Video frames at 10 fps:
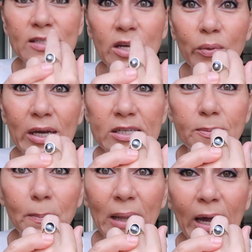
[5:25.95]
So it's
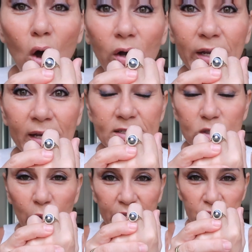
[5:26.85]
black
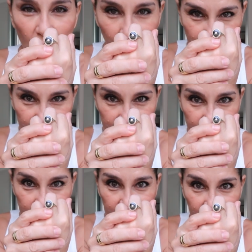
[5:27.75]
onyx with a
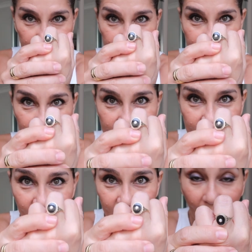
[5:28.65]
diamond in the center.